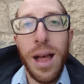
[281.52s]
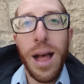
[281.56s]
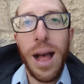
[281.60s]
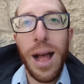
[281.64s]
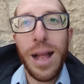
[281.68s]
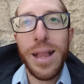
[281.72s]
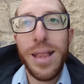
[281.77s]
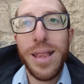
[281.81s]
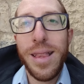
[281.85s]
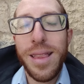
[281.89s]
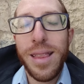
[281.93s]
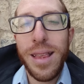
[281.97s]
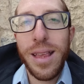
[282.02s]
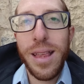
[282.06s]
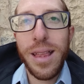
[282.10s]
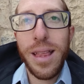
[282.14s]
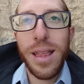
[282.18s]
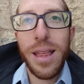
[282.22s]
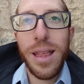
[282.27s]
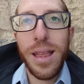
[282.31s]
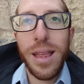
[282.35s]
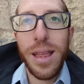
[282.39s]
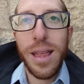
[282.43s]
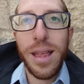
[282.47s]

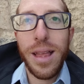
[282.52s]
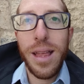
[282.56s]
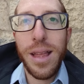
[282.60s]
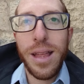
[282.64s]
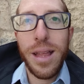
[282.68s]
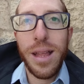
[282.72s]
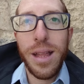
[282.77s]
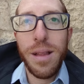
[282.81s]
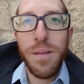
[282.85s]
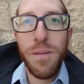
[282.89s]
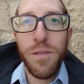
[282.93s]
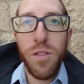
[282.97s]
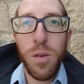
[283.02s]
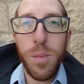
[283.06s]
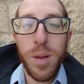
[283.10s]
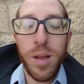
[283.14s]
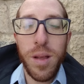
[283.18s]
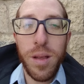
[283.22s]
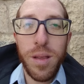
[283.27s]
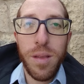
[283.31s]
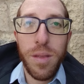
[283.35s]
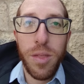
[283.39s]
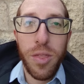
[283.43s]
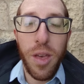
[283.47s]
And from
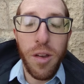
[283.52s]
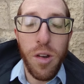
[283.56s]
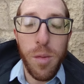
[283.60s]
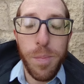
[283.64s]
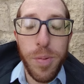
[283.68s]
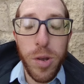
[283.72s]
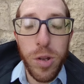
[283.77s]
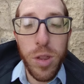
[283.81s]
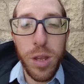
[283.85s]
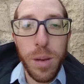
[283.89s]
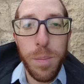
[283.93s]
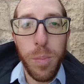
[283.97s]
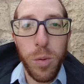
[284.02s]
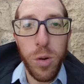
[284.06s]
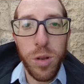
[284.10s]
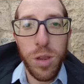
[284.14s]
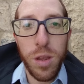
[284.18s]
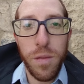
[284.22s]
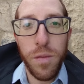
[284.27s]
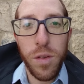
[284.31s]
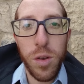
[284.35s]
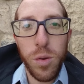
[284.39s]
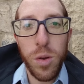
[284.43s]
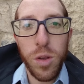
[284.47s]
a therapeutic
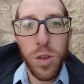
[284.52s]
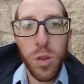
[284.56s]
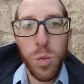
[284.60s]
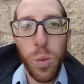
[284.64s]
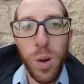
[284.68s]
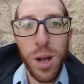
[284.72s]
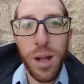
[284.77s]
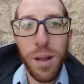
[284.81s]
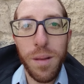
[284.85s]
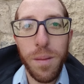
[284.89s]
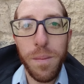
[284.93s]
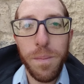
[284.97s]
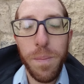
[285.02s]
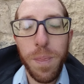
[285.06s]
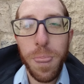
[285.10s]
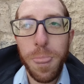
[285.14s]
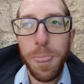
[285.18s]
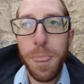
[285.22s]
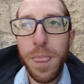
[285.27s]
point of view as well,